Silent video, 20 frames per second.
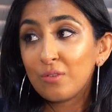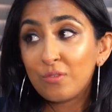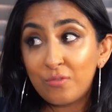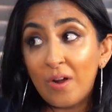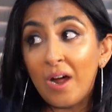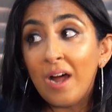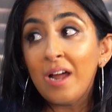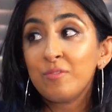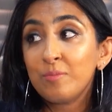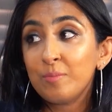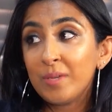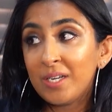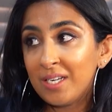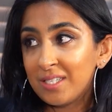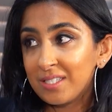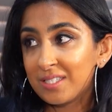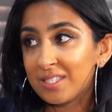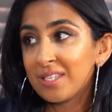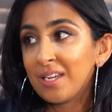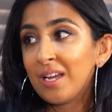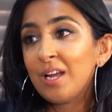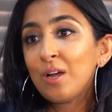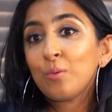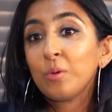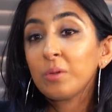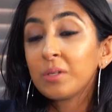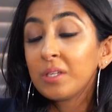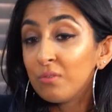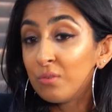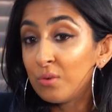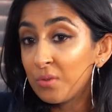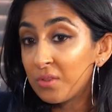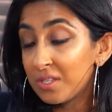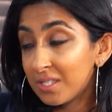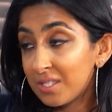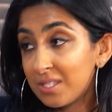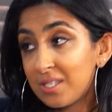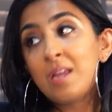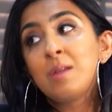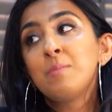5 minutes will give you the
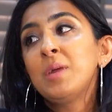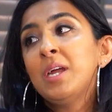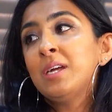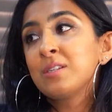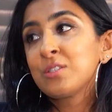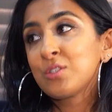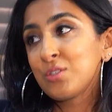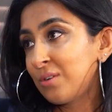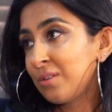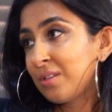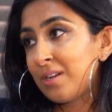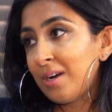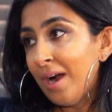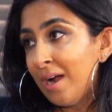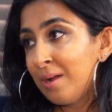same answer that